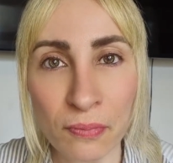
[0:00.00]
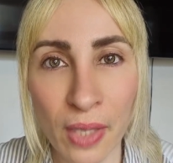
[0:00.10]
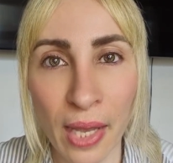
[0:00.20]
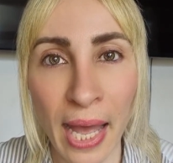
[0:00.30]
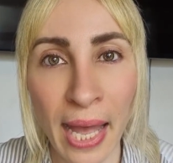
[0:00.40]

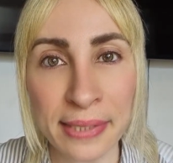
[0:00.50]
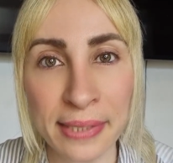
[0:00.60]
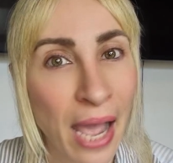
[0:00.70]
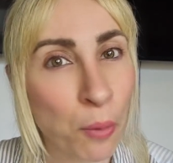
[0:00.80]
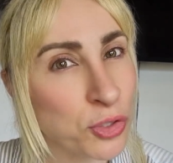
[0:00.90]
And
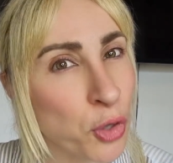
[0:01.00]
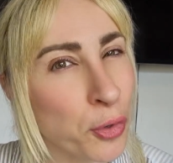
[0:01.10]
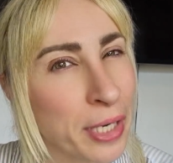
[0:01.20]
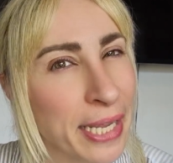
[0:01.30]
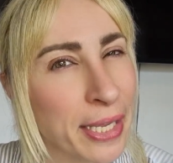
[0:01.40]
I was
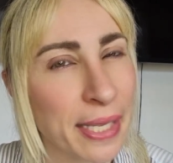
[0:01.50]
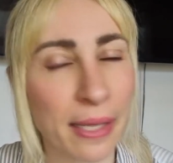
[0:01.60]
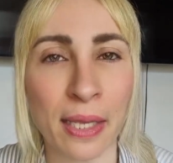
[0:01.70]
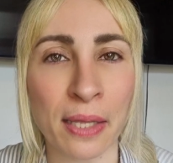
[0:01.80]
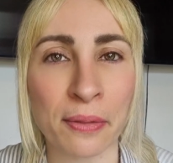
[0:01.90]

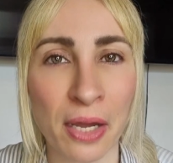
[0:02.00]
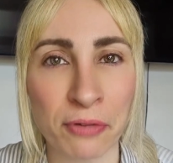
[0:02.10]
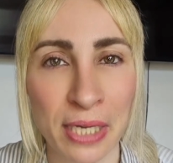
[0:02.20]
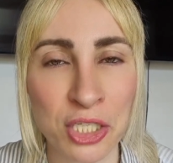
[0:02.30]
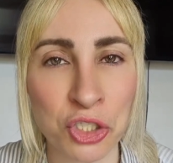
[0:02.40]
only in that
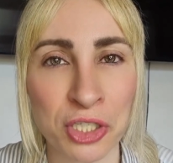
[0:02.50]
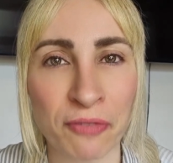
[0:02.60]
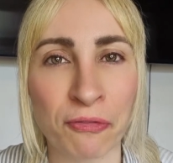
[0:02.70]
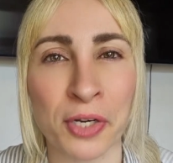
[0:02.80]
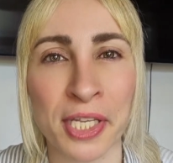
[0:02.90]
relationship
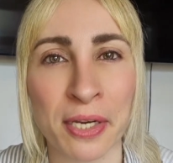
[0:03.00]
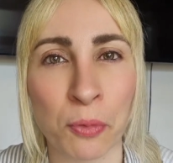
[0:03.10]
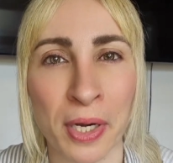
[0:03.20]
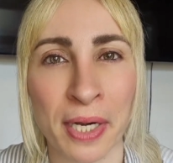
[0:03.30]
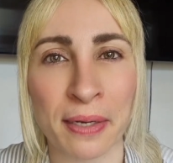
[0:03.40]
for a year
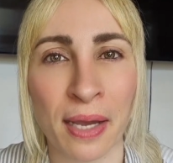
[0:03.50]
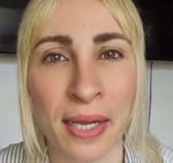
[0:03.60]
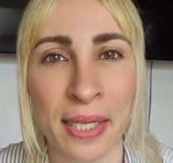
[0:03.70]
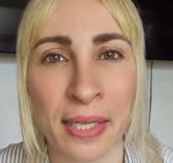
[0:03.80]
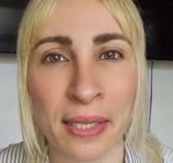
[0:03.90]
when
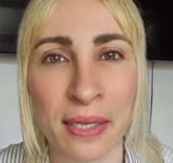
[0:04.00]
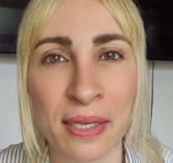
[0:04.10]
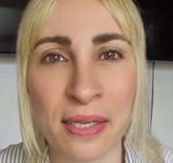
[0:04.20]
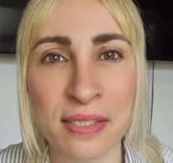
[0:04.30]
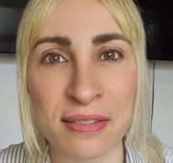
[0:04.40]
I
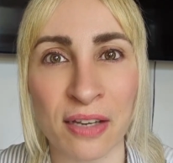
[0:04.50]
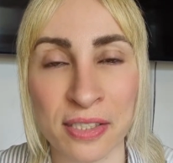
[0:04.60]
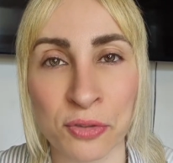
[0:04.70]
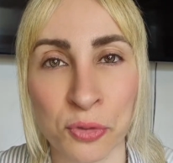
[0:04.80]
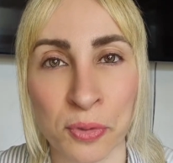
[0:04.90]

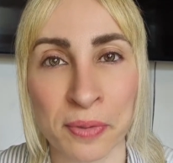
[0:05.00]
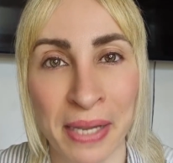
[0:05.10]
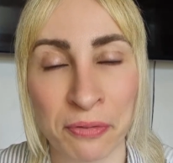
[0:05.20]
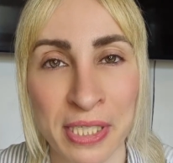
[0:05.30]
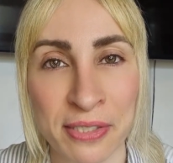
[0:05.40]
started doing my
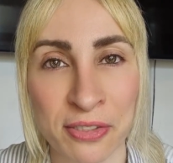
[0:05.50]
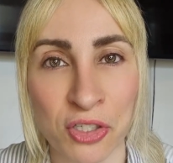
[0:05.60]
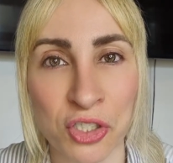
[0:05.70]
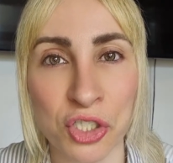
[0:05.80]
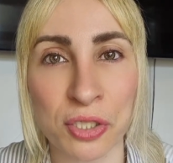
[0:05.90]

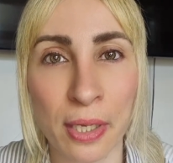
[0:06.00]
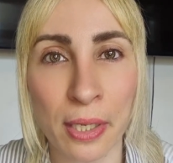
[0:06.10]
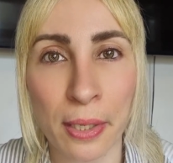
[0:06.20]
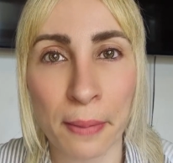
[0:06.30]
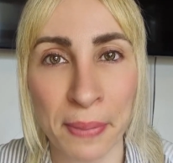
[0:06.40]
research
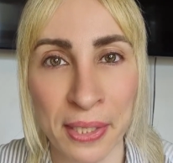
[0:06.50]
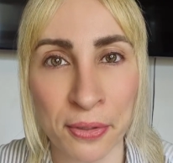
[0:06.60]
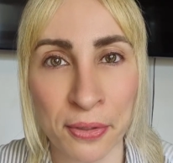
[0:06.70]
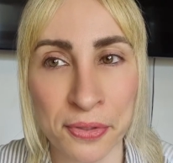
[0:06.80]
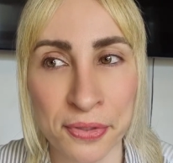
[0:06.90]

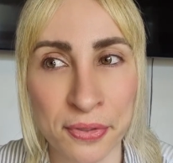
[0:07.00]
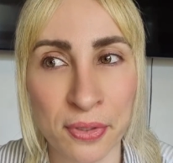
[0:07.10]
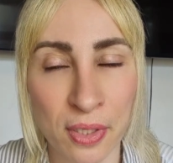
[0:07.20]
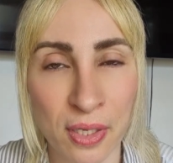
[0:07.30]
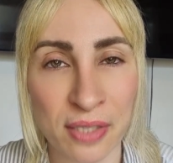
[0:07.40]
because,
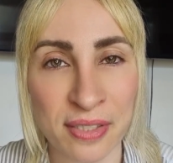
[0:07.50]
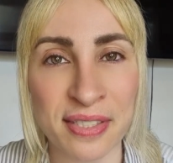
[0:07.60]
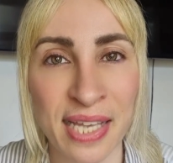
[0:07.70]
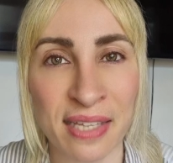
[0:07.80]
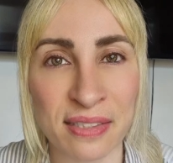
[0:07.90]
as I
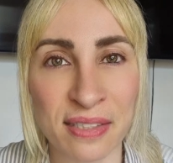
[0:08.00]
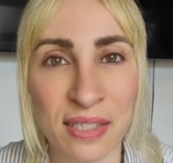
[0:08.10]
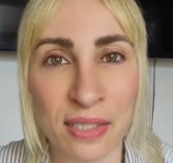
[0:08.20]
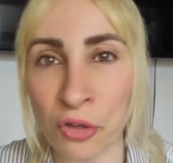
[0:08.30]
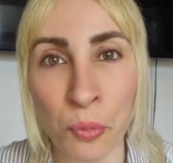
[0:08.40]
said,
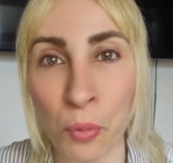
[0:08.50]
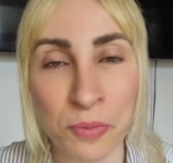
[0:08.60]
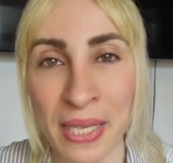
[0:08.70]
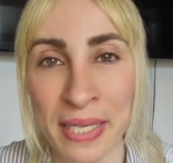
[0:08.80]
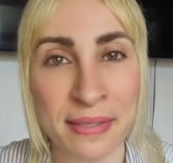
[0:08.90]
nothing
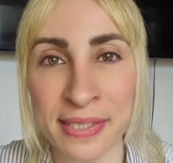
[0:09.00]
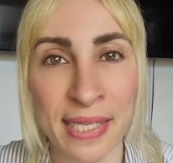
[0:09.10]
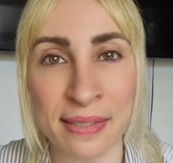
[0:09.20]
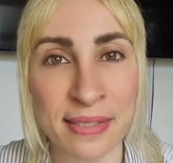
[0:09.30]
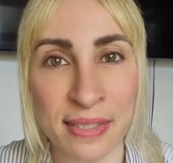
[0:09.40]
was making
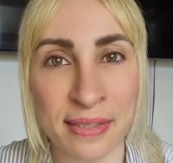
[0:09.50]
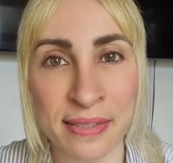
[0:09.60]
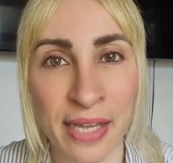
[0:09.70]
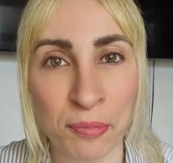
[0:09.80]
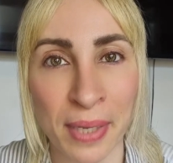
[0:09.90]
sense
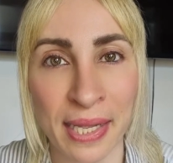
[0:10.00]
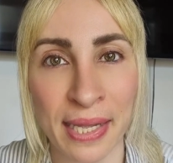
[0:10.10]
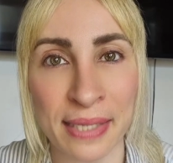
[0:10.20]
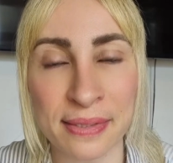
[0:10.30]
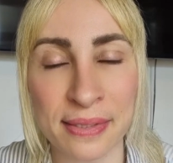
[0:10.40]
inside of my head.